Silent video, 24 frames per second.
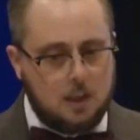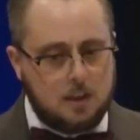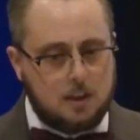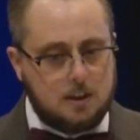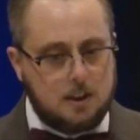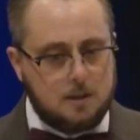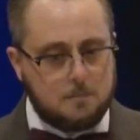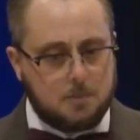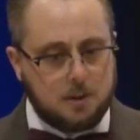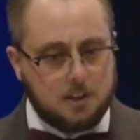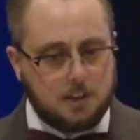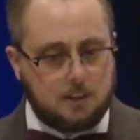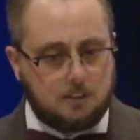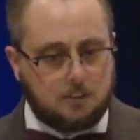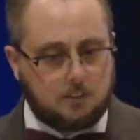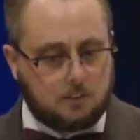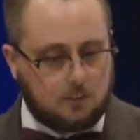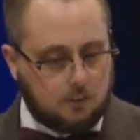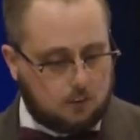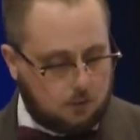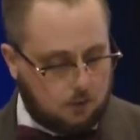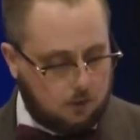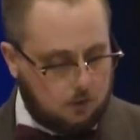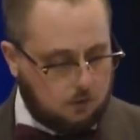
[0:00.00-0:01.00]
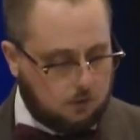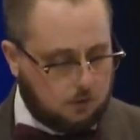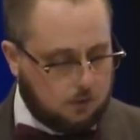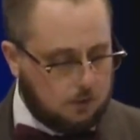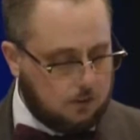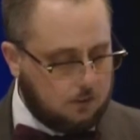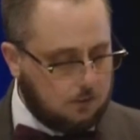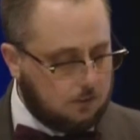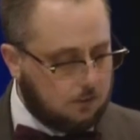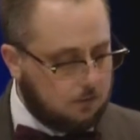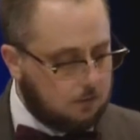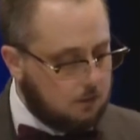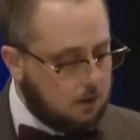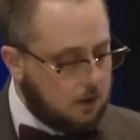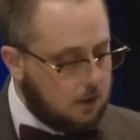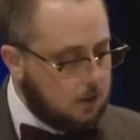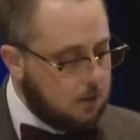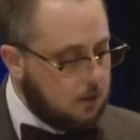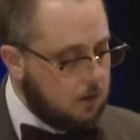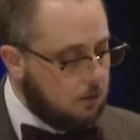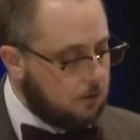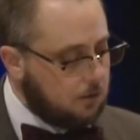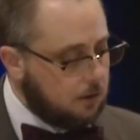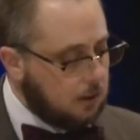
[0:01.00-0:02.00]
Nimble institutions,
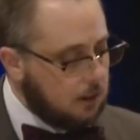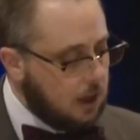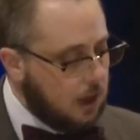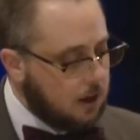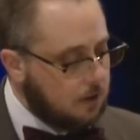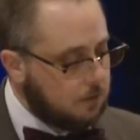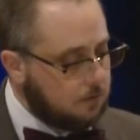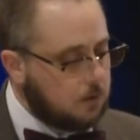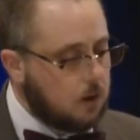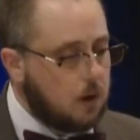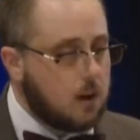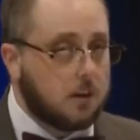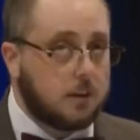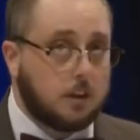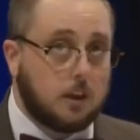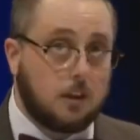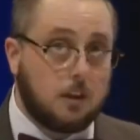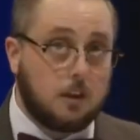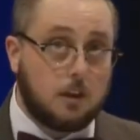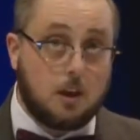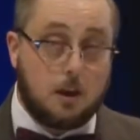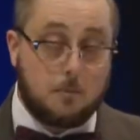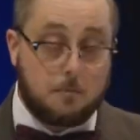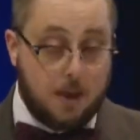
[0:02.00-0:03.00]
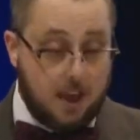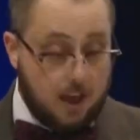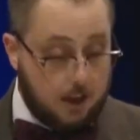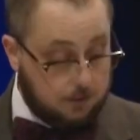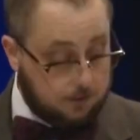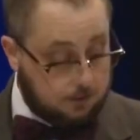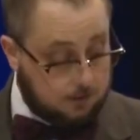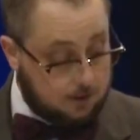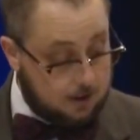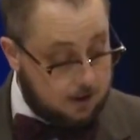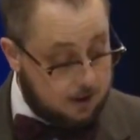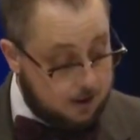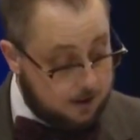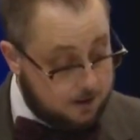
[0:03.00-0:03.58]
there was a lot of talking about